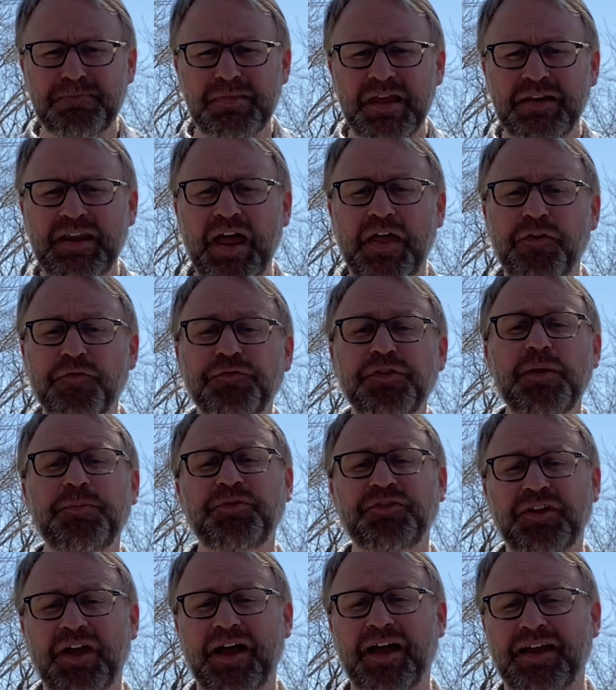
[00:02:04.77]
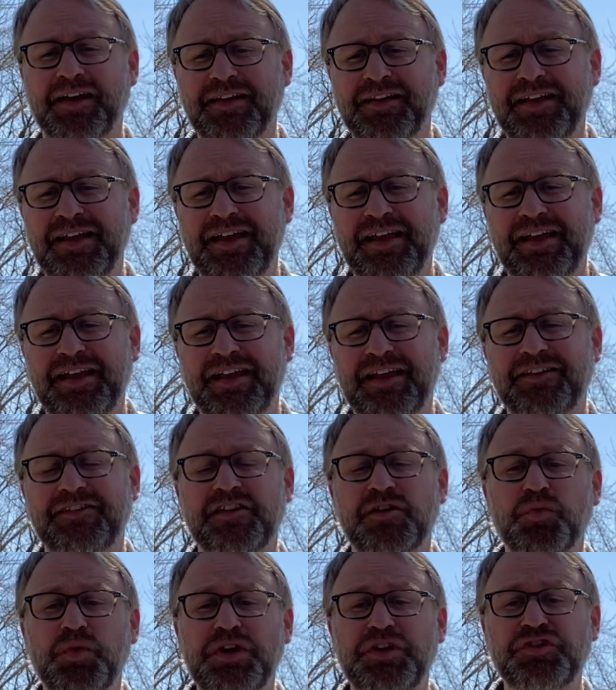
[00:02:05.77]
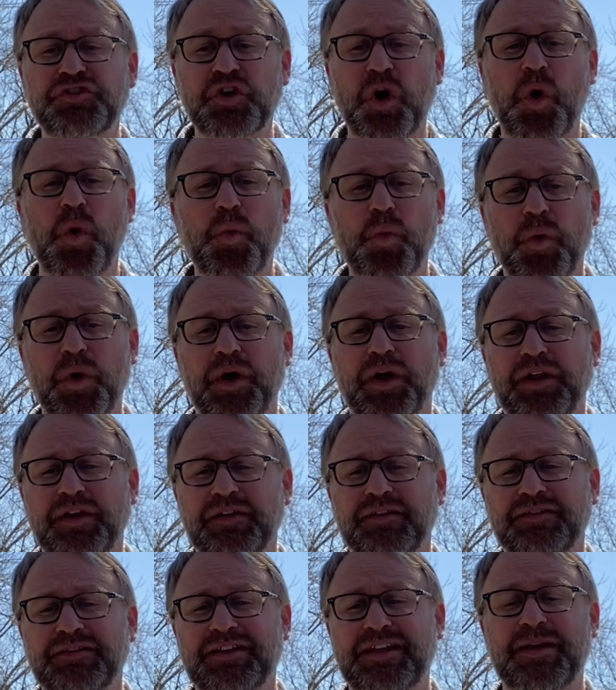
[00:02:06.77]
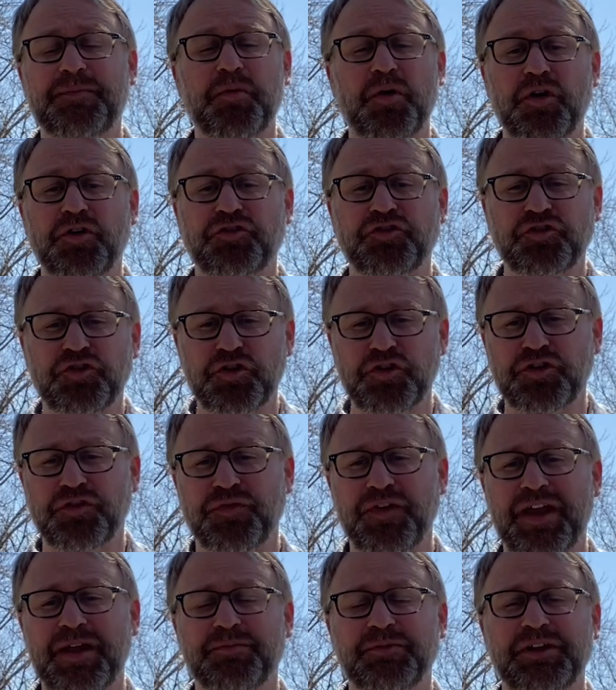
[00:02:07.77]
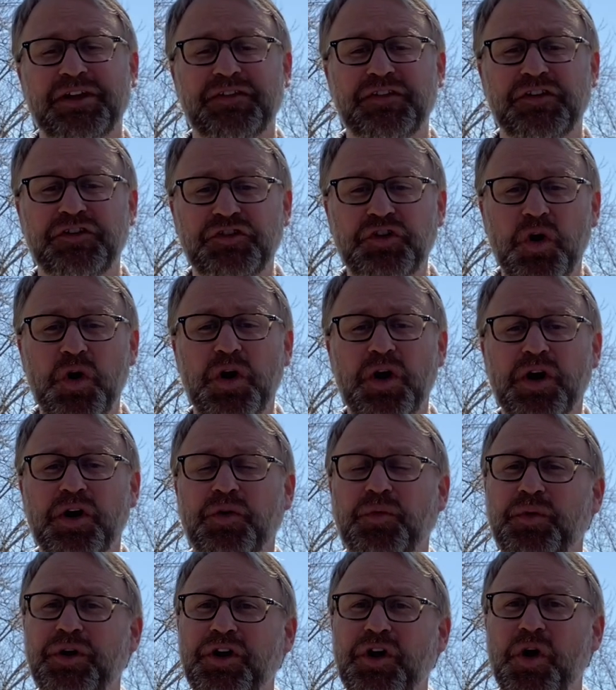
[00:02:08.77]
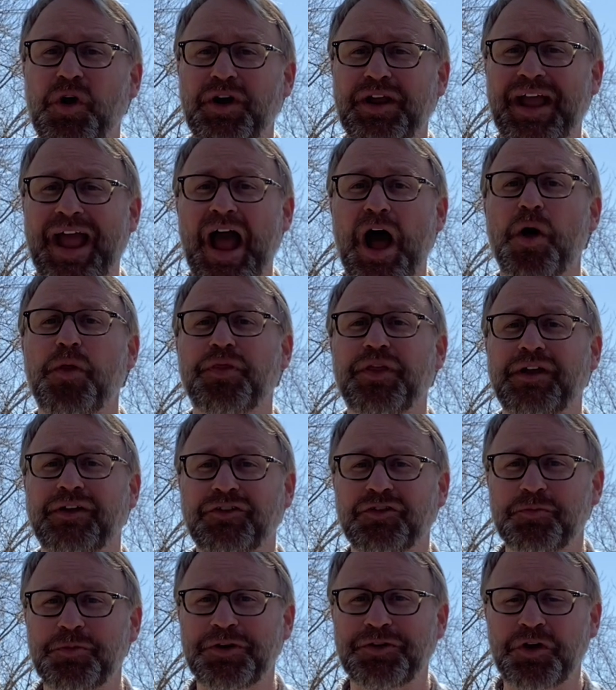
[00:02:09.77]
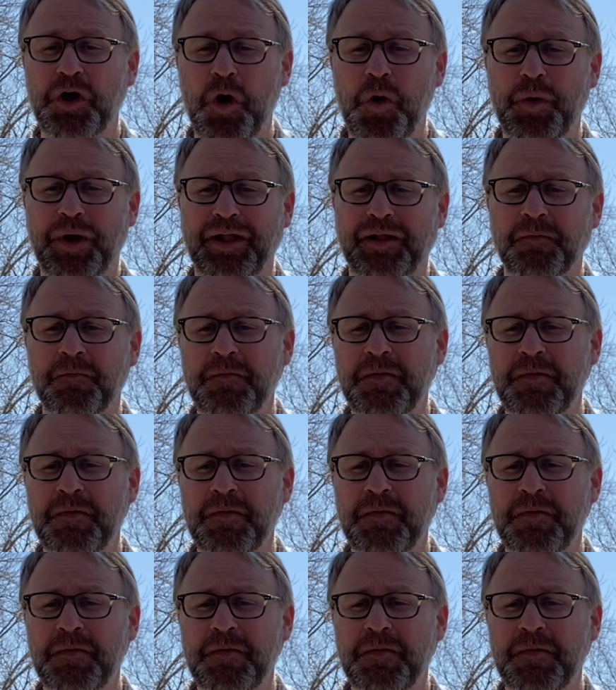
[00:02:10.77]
Now, the flip side is that we don't want to keep our church family in the dark regarding how things have been going.